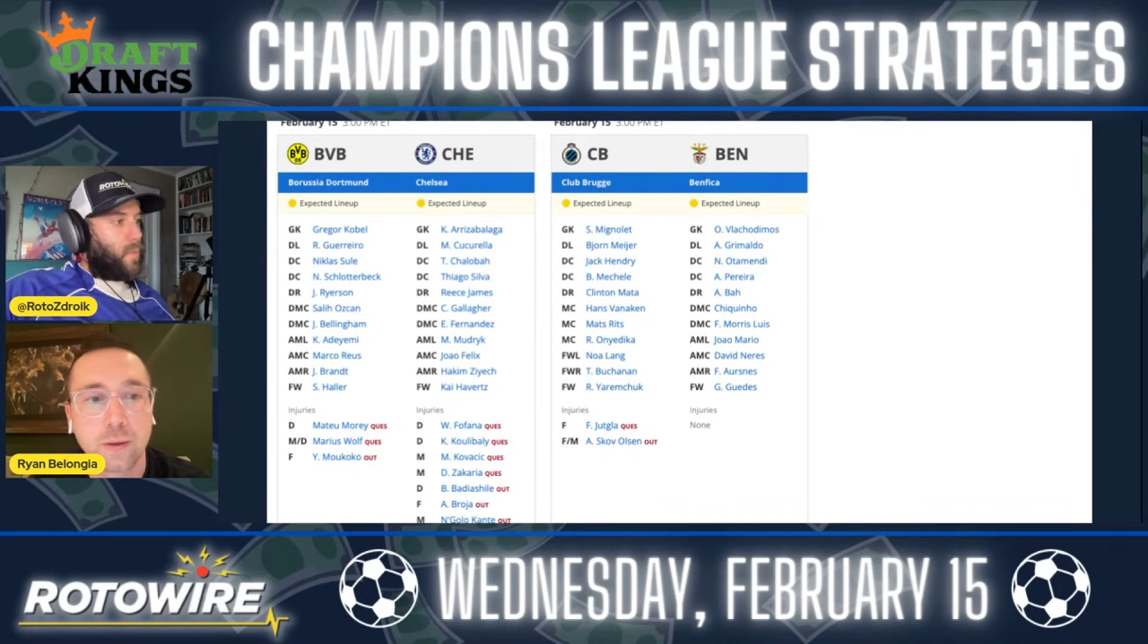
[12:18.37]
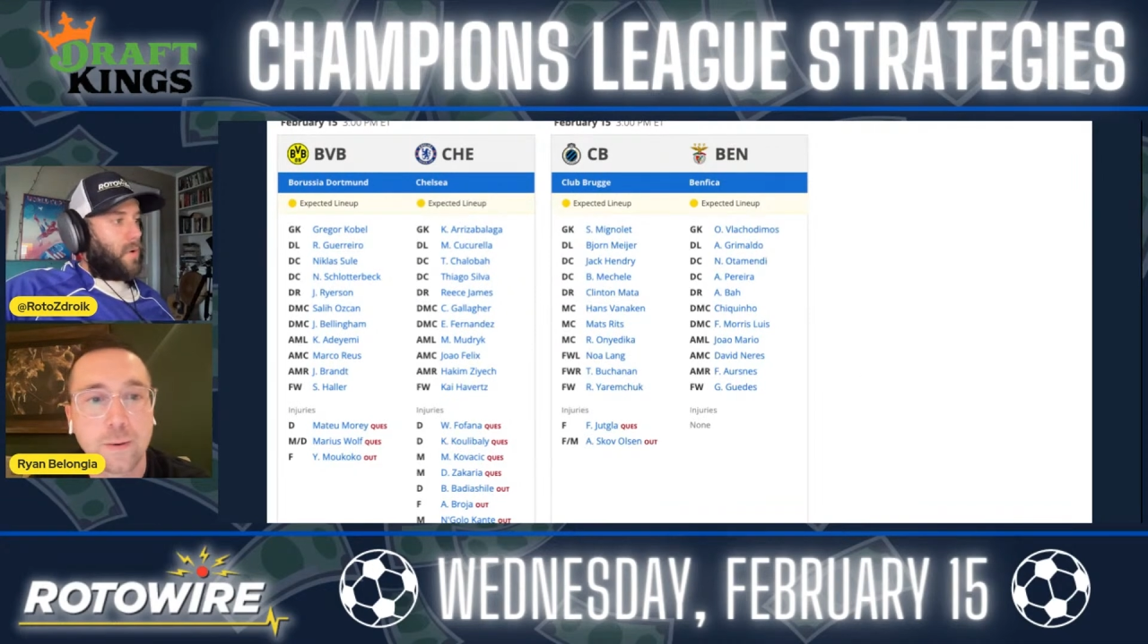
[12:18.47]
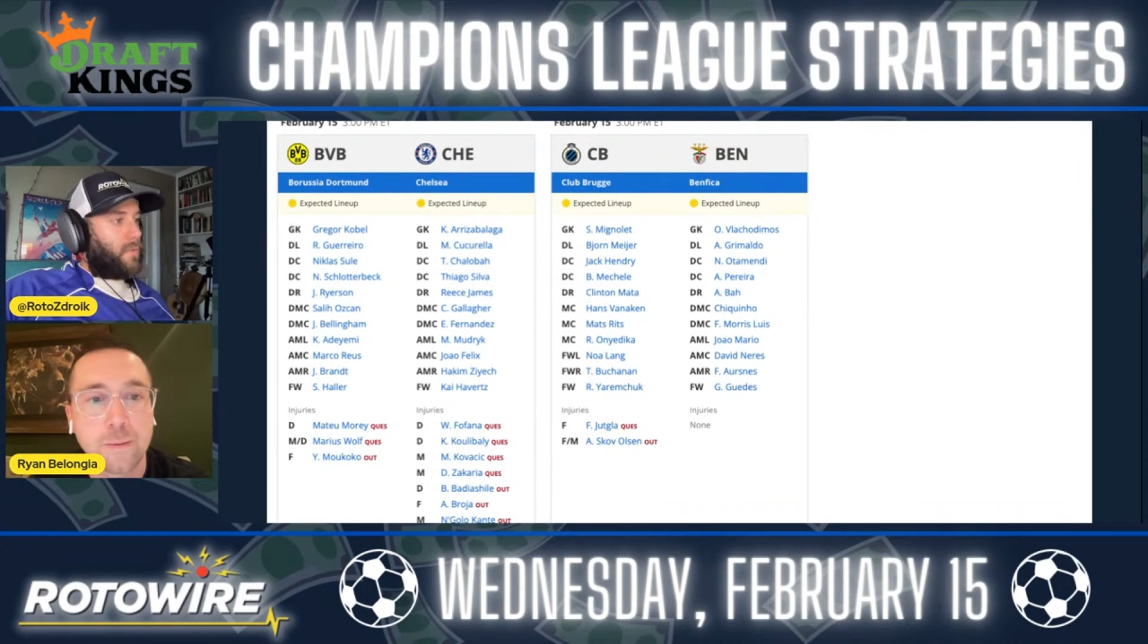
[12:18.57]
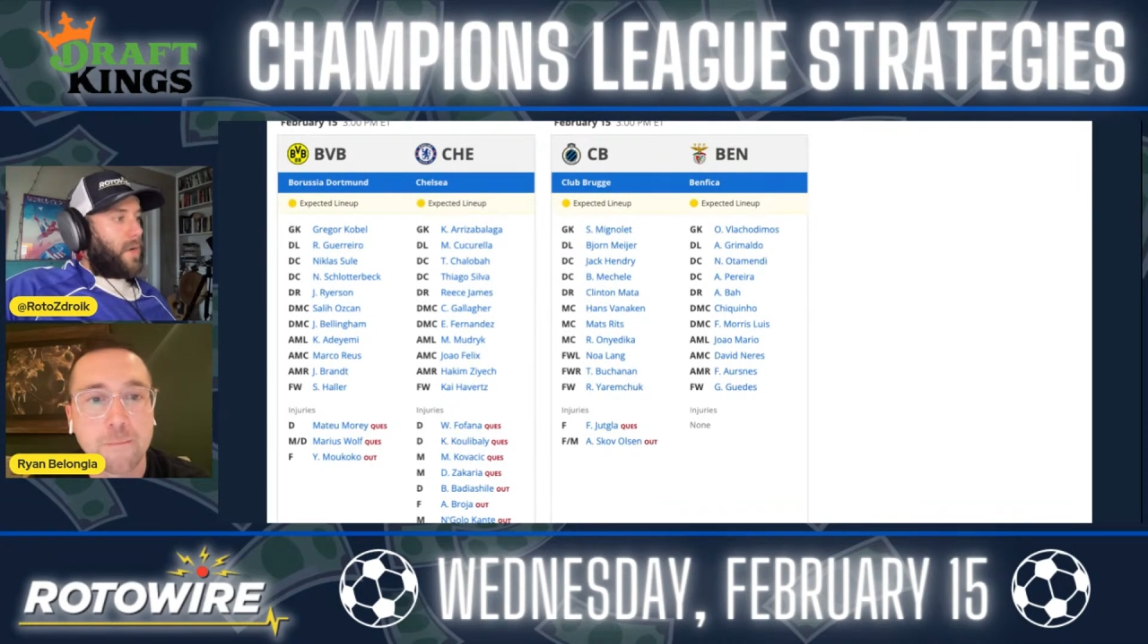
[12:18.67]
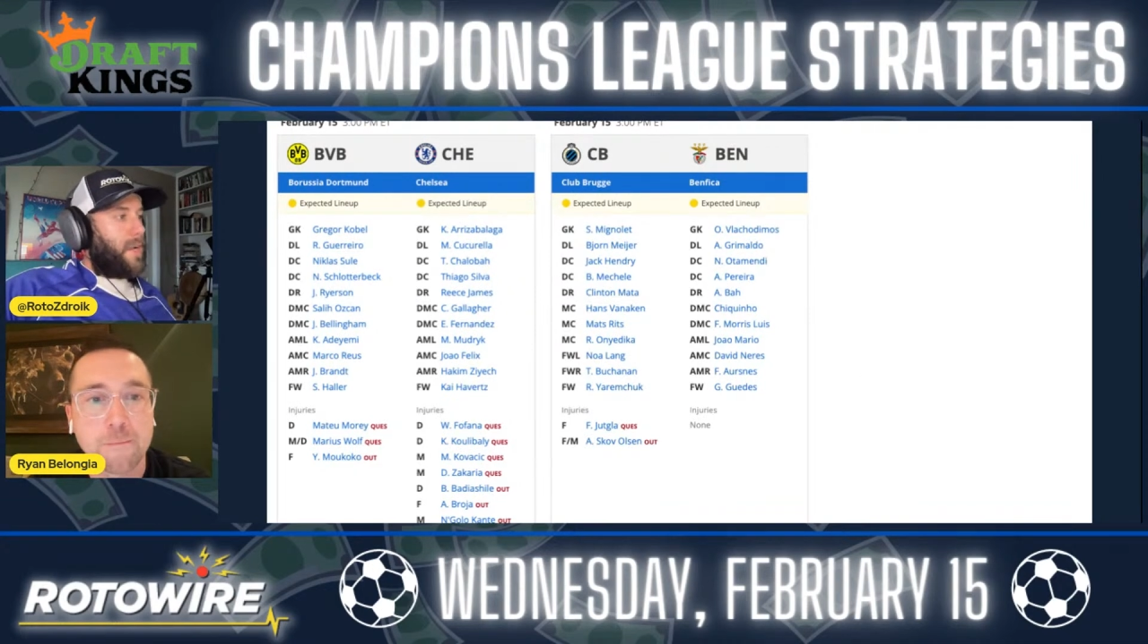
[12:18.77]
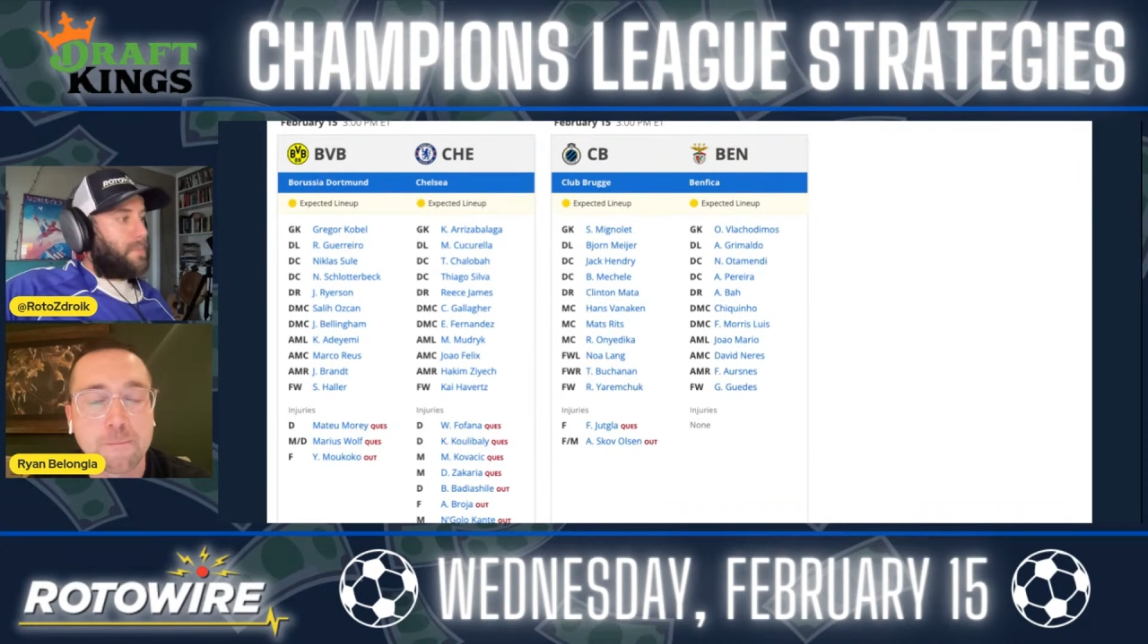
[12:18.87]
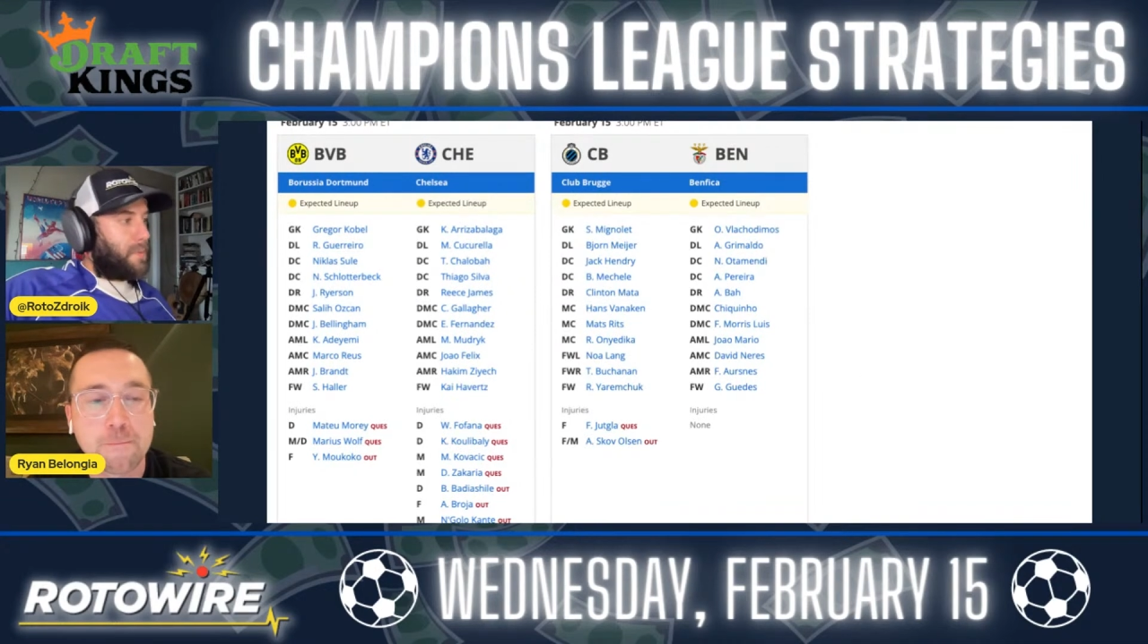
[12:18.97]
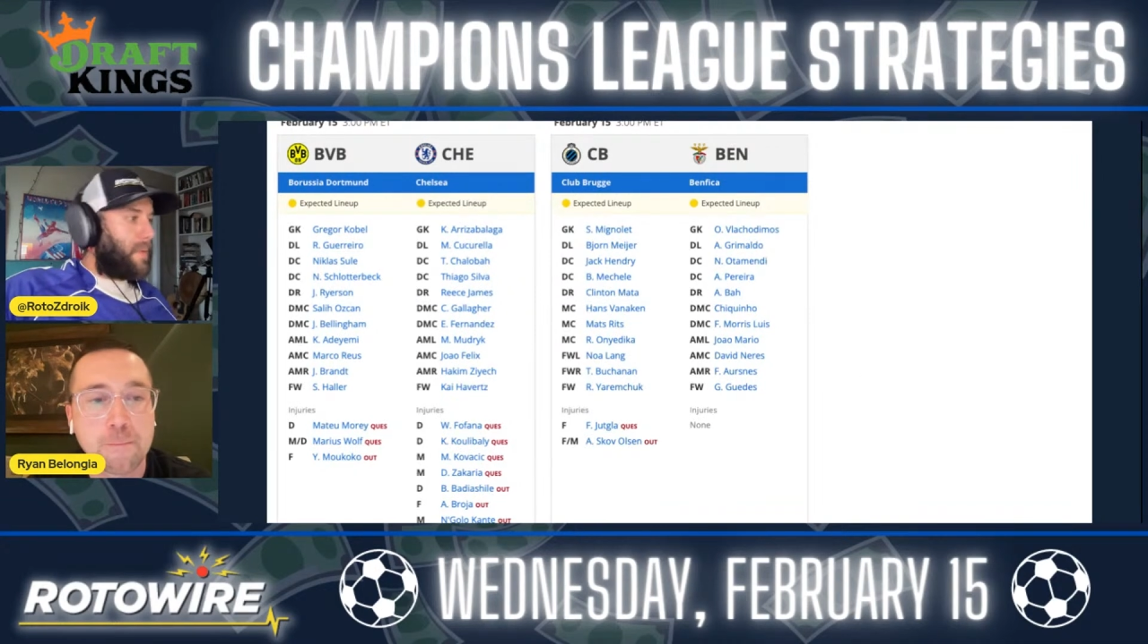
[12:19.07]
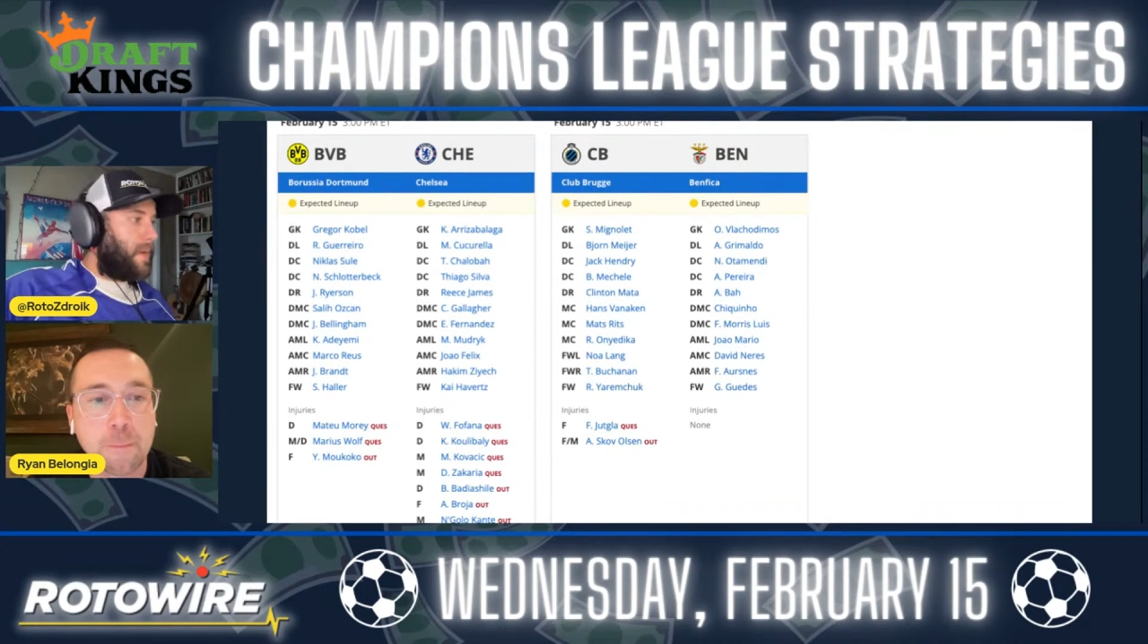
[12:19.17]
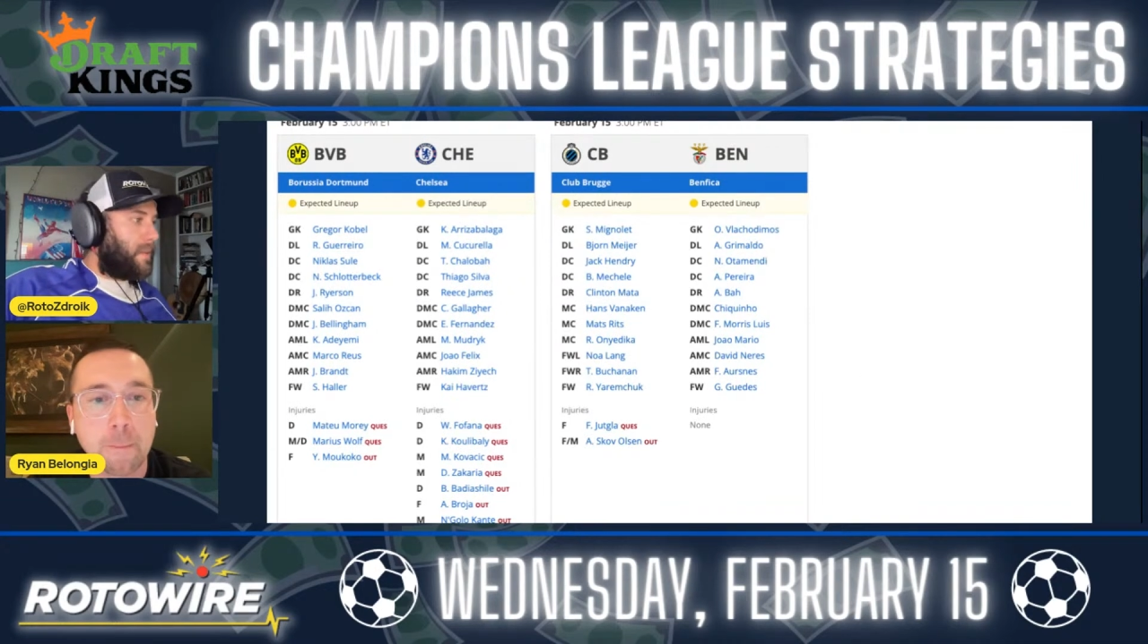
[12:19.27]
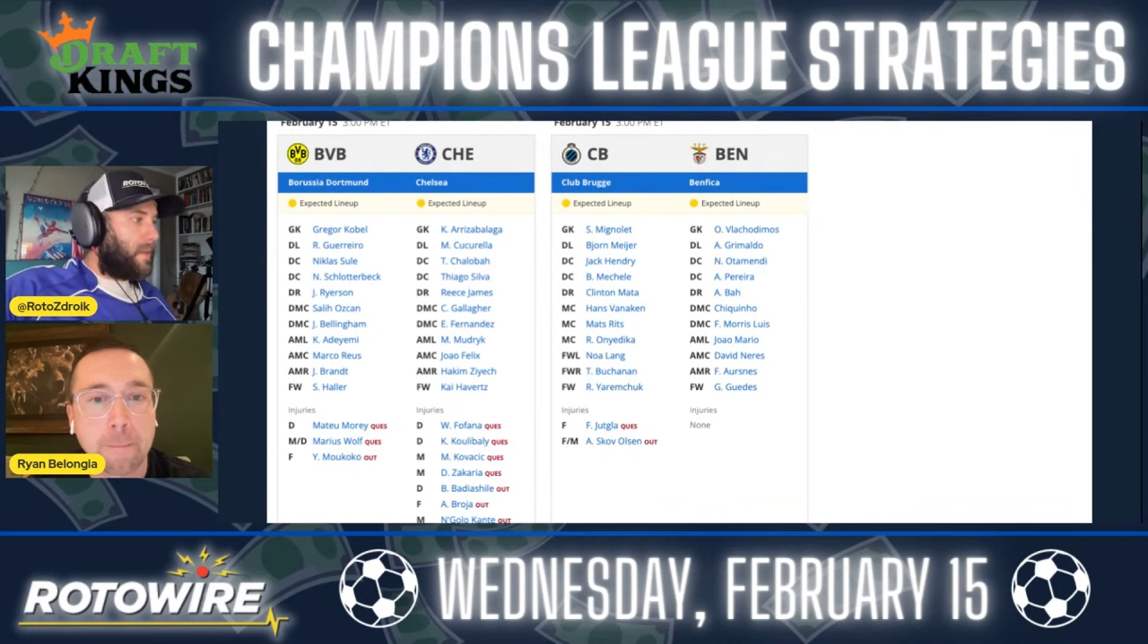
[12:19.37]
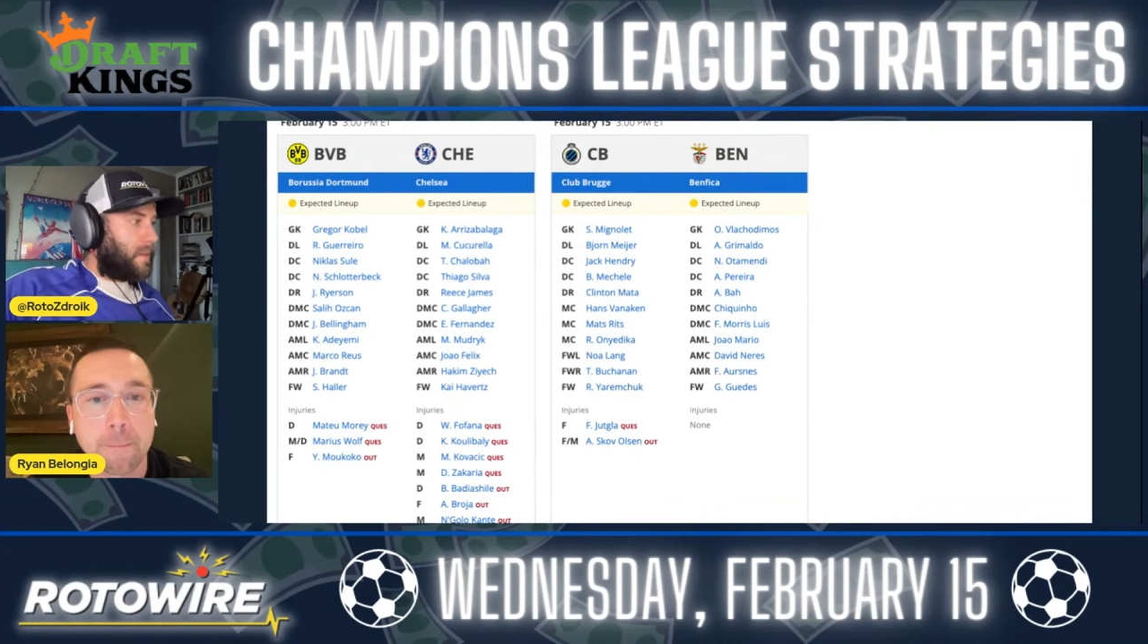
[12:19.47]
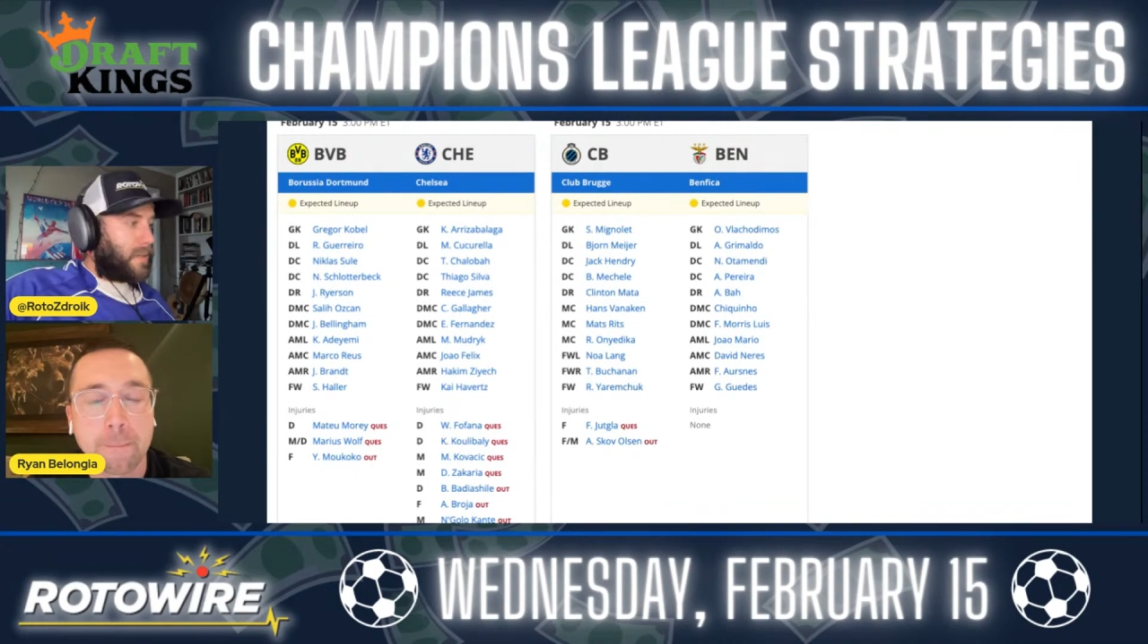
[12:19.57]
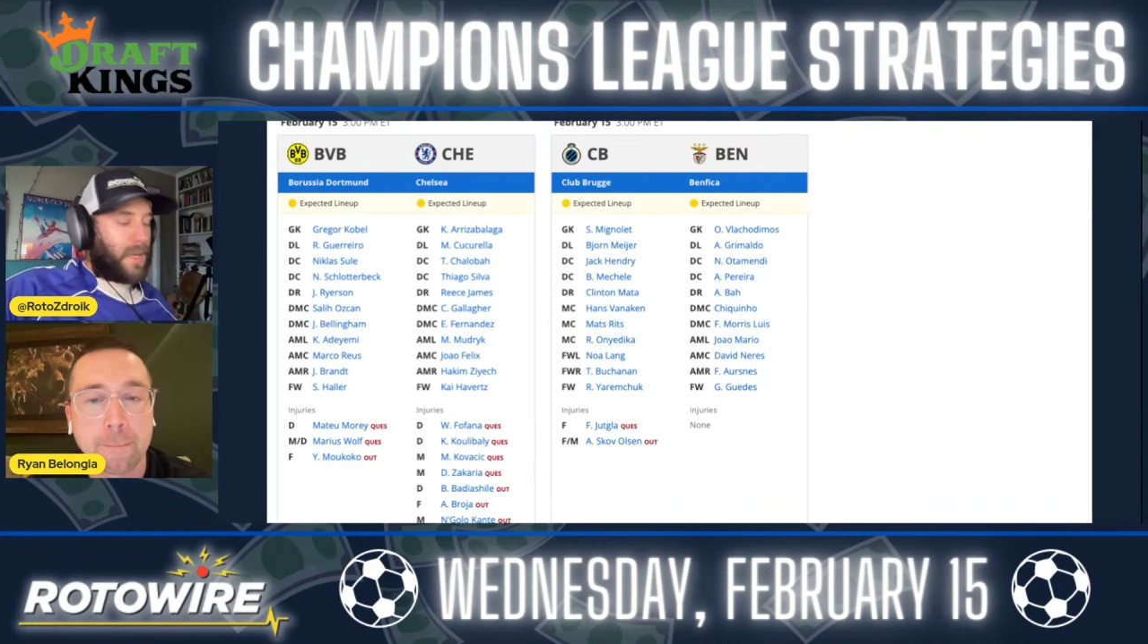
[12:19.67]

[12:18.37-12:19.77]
Wolverhampton man, the